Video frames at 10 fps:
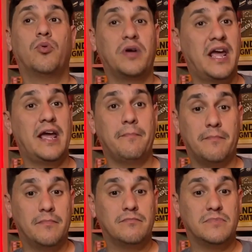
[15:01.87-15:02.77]
game
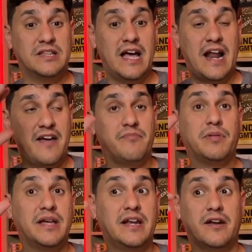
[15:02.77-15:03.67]
that I've
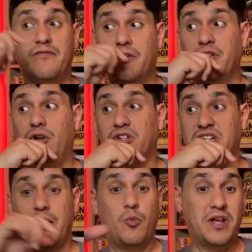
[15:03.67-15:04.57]
played in a very long
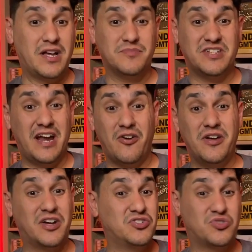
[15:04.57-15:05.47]
time. When it comes to area
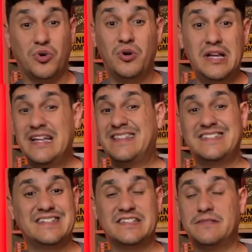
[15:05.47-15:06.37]
control,
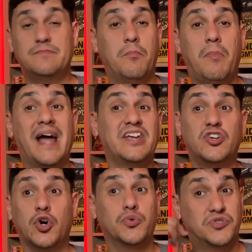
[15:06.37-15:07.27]
this is my
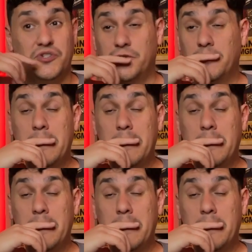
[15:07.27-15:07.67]
go-to.